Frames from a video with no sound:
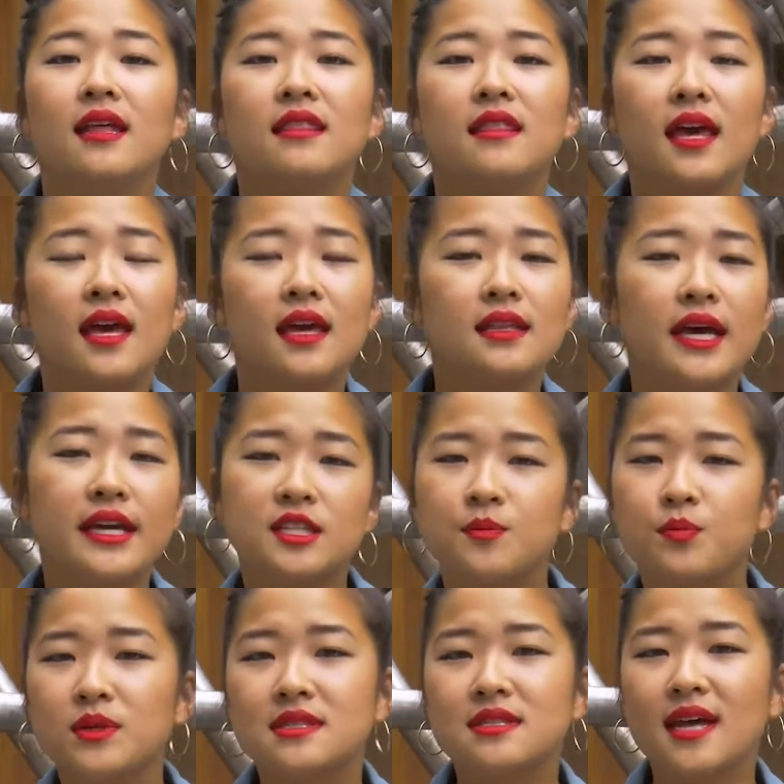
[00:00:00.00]
They like
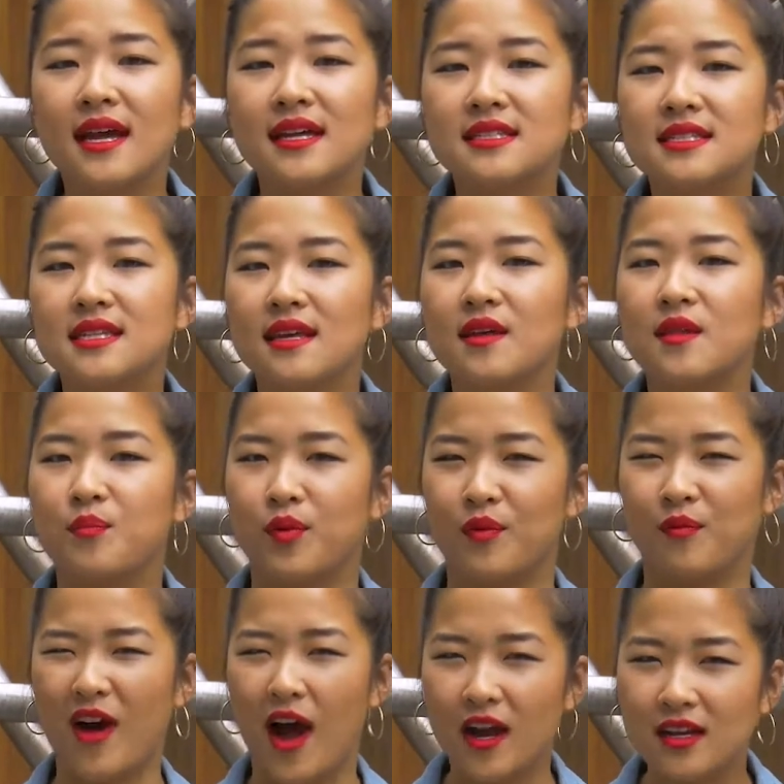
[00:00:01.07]
to present
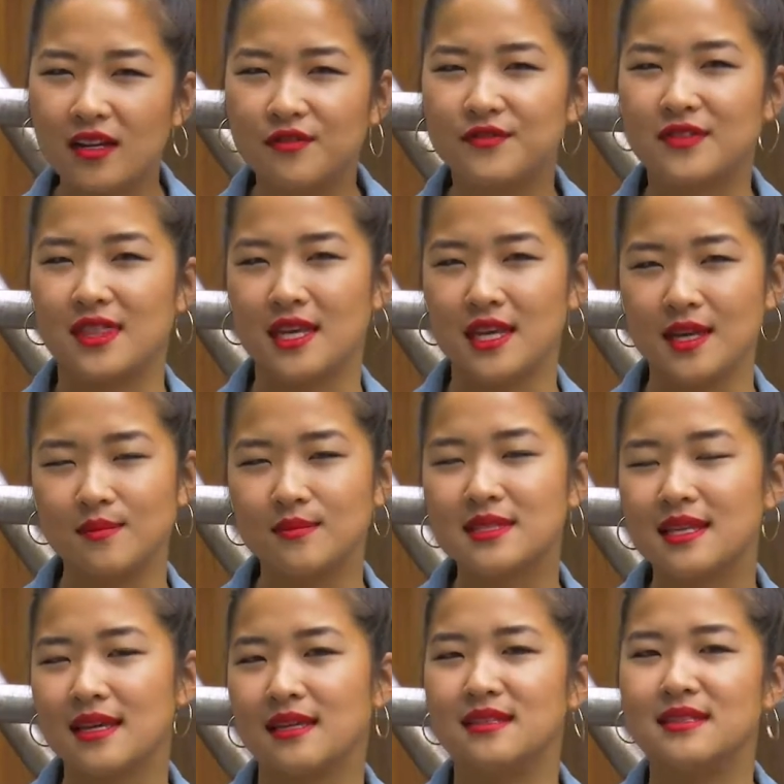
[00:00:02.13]
provocative
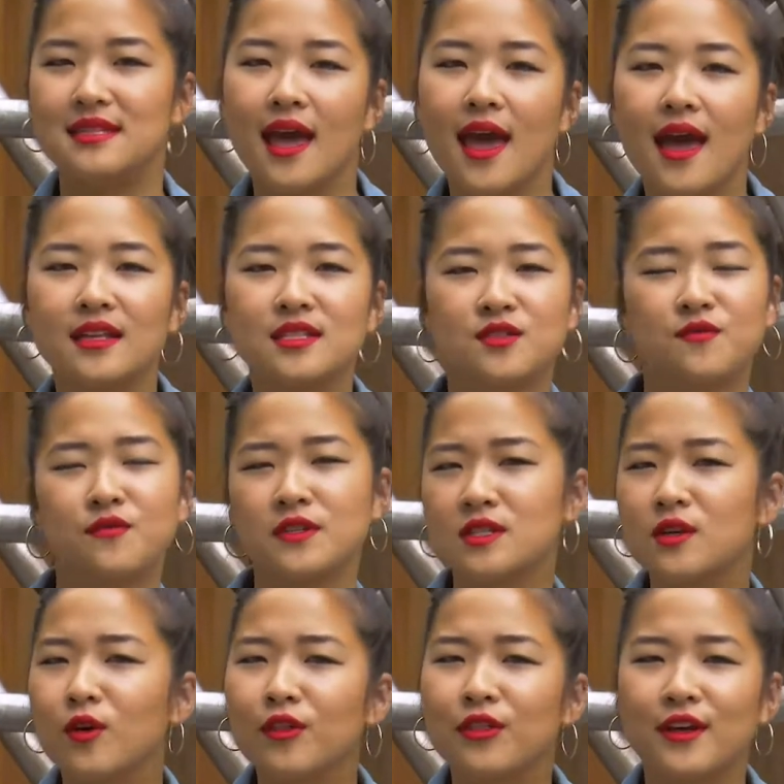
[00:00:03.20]
themes in dance,
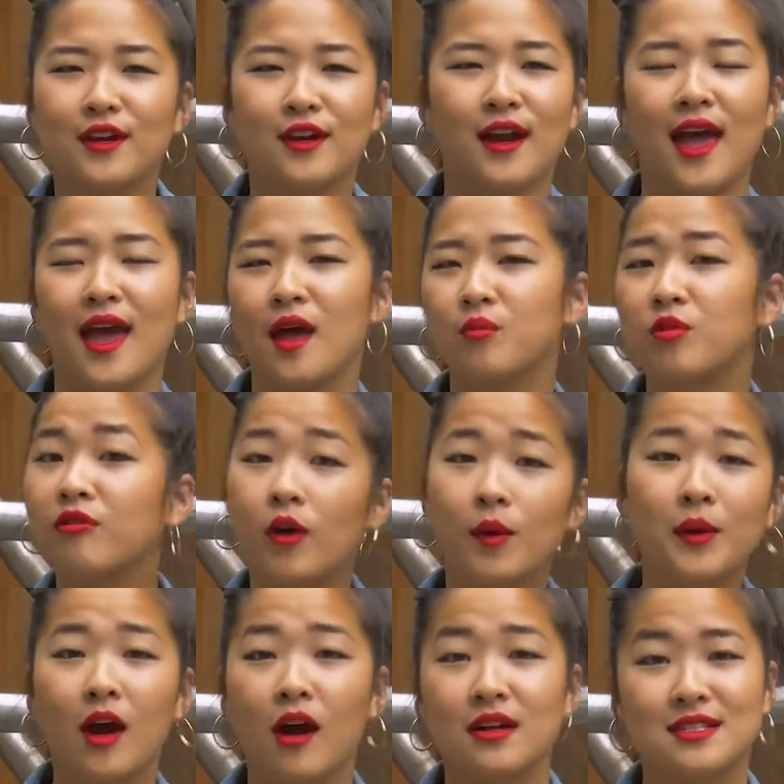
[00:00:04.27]
physical theater, and
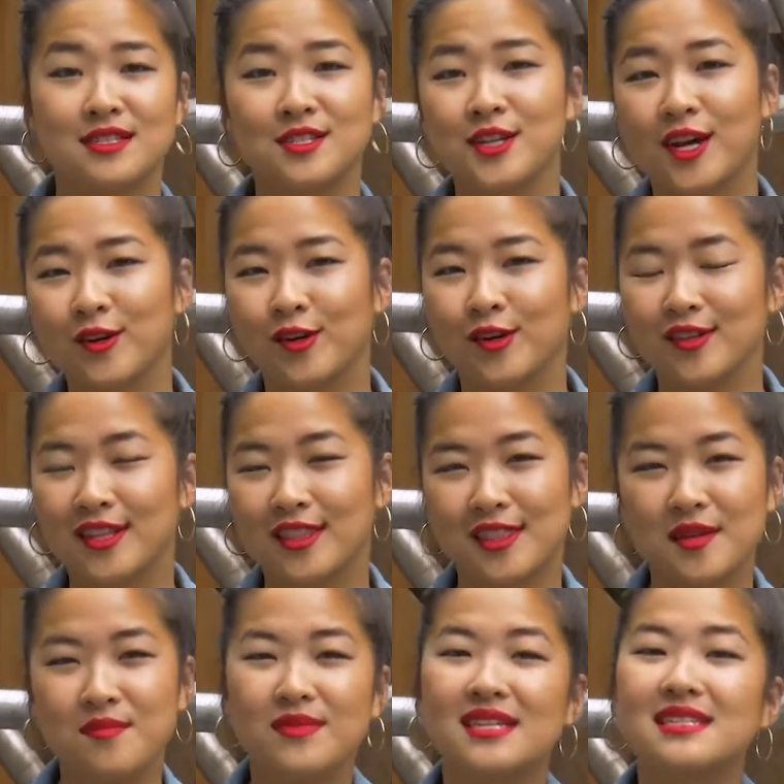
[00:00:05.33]
performing arts in general. The
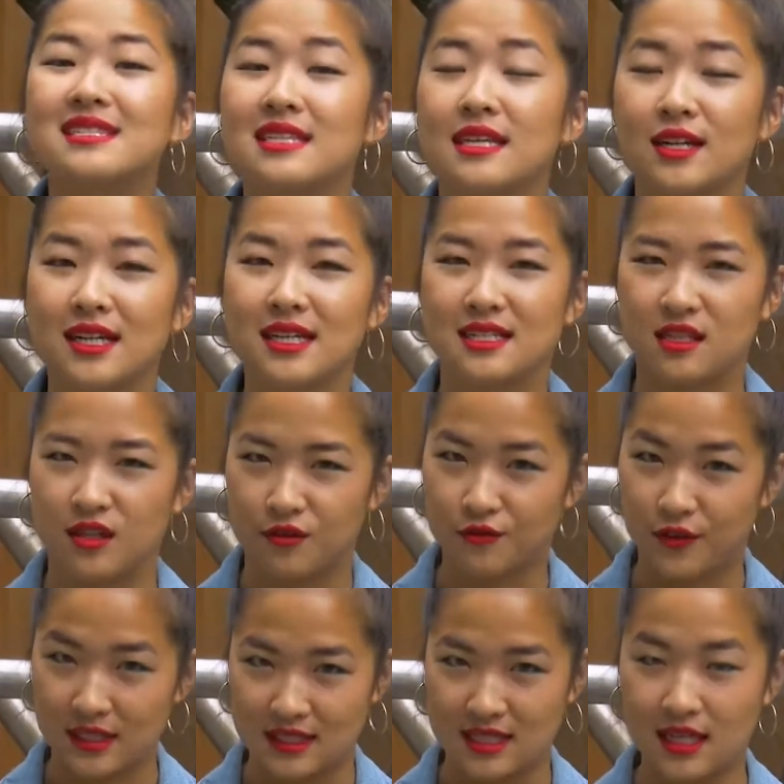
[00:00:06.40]
theme this year is
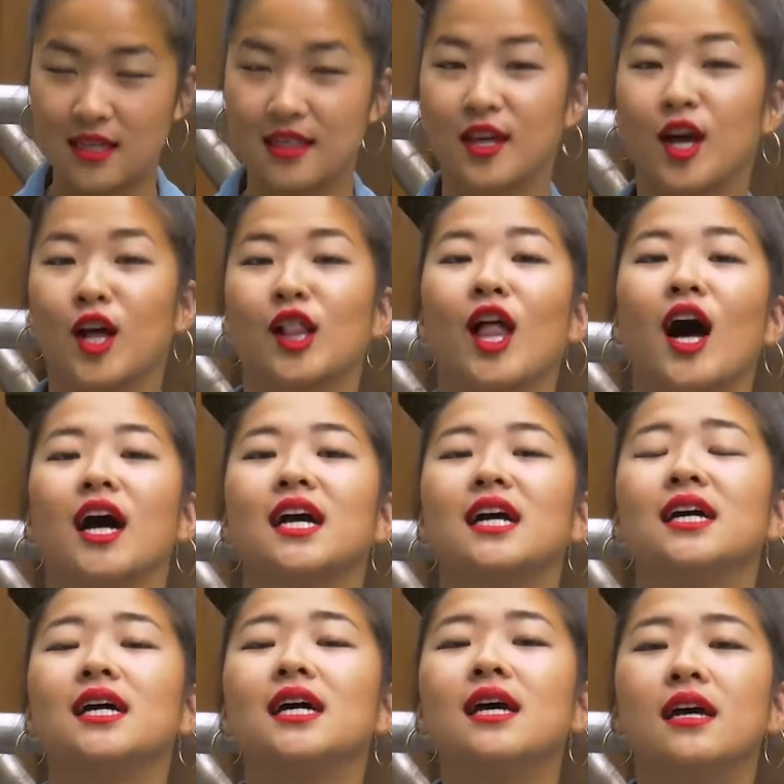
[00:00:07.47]
Confronting the Clock.
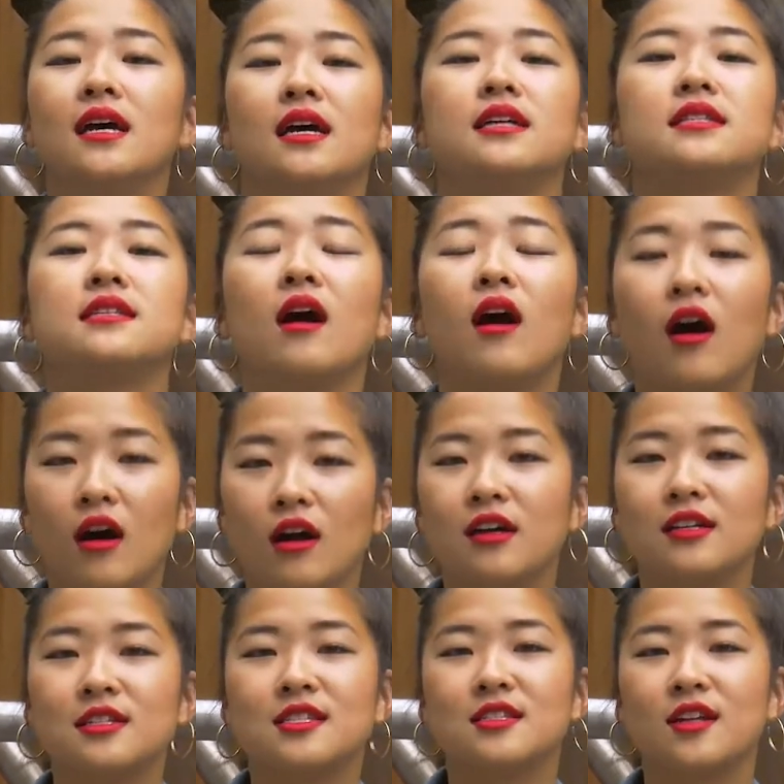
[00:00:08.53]
It's all
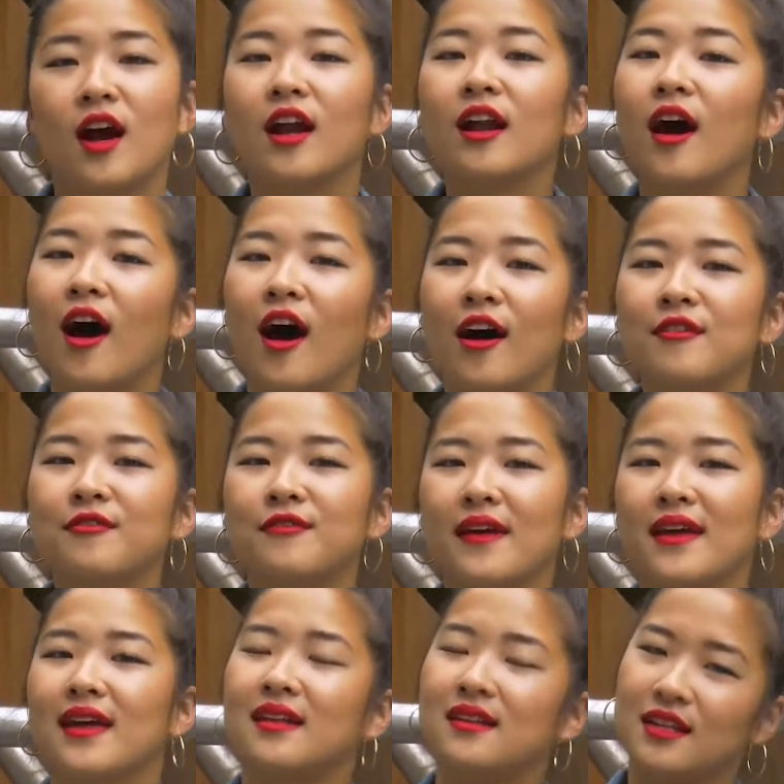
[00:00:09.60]
gonna start off
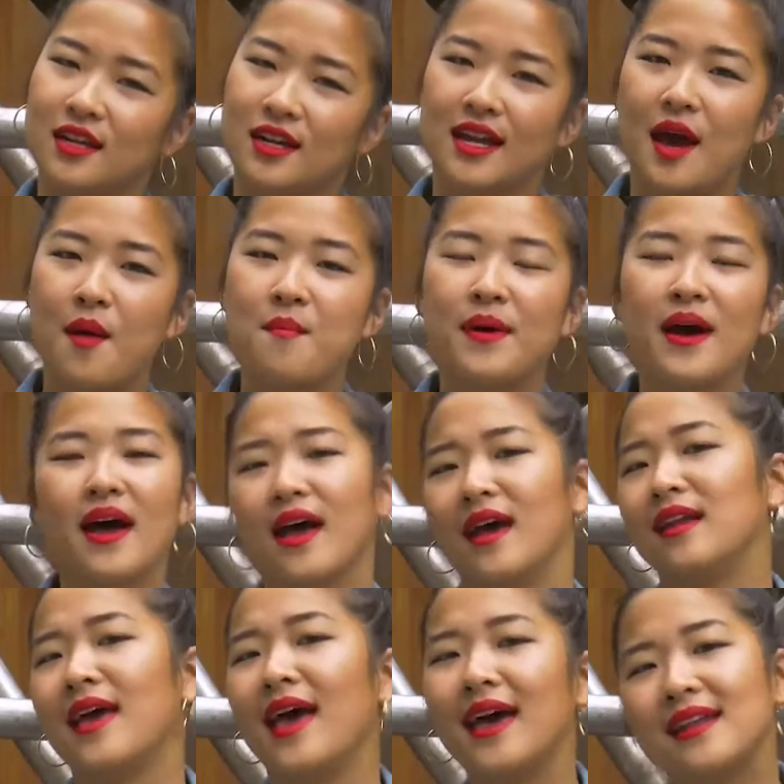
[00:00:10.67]
near Kempa
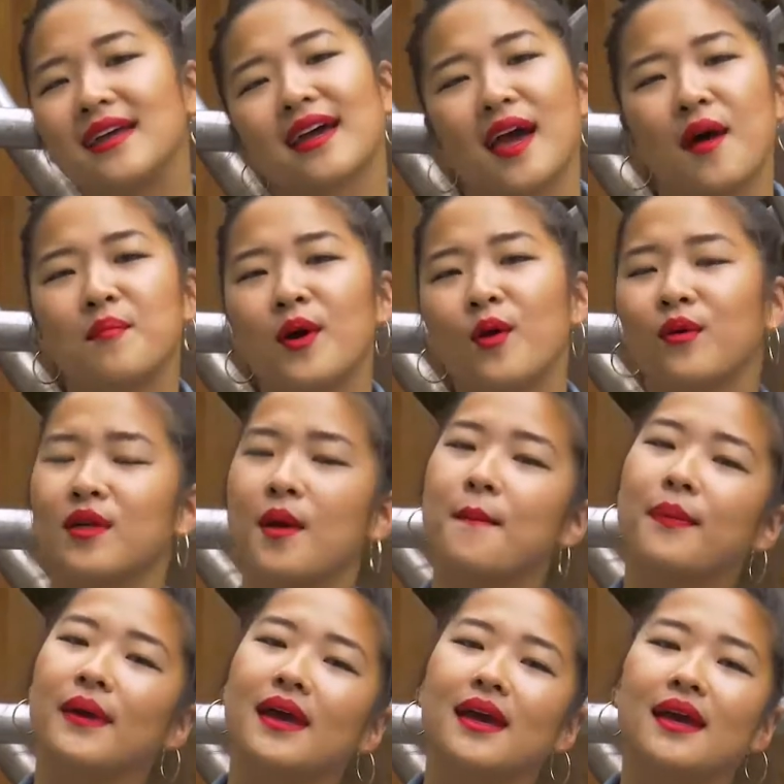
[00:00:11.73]
and end at Kempa with a
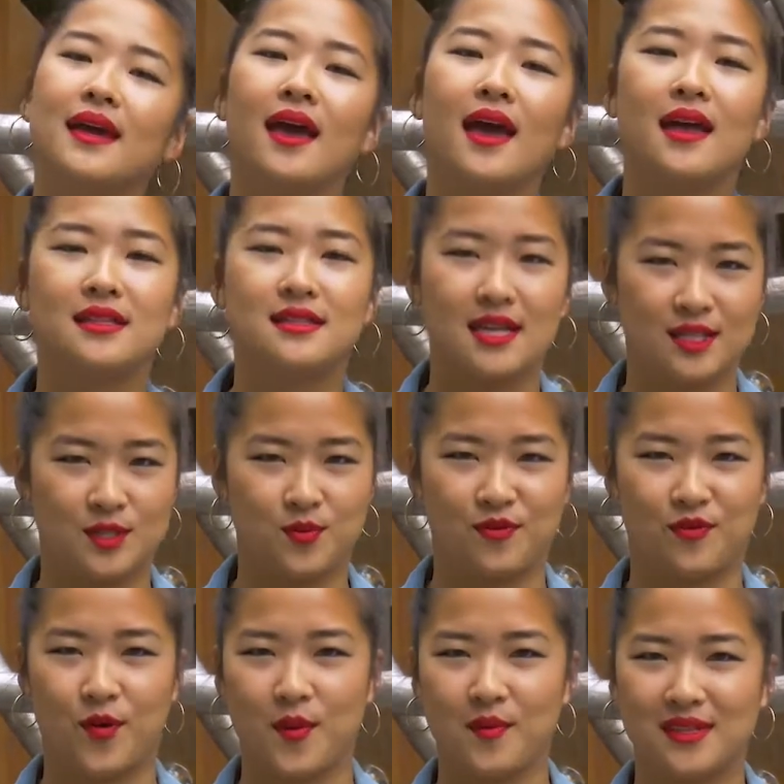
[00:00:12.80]
big dance
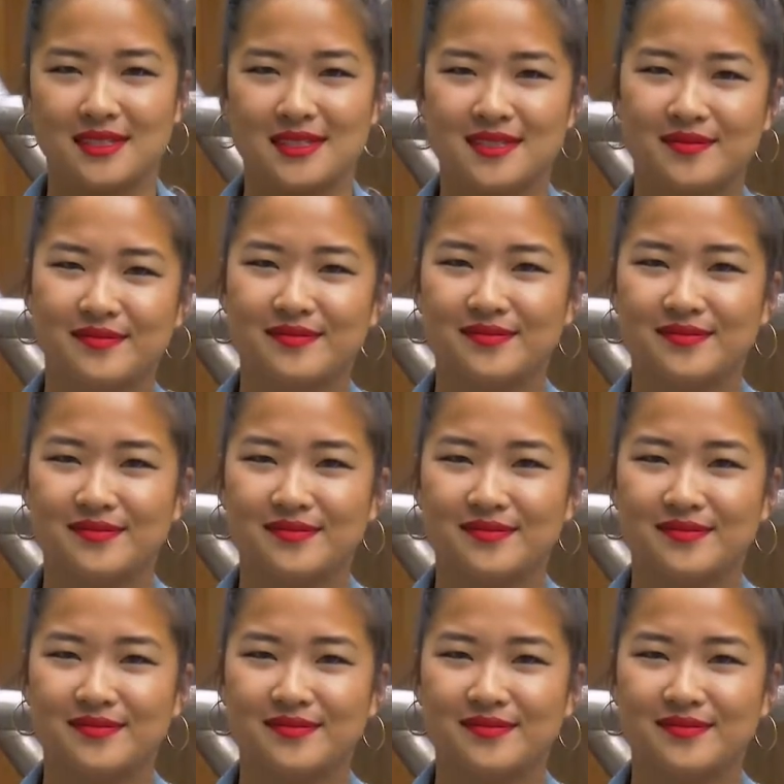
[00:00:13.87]
performance.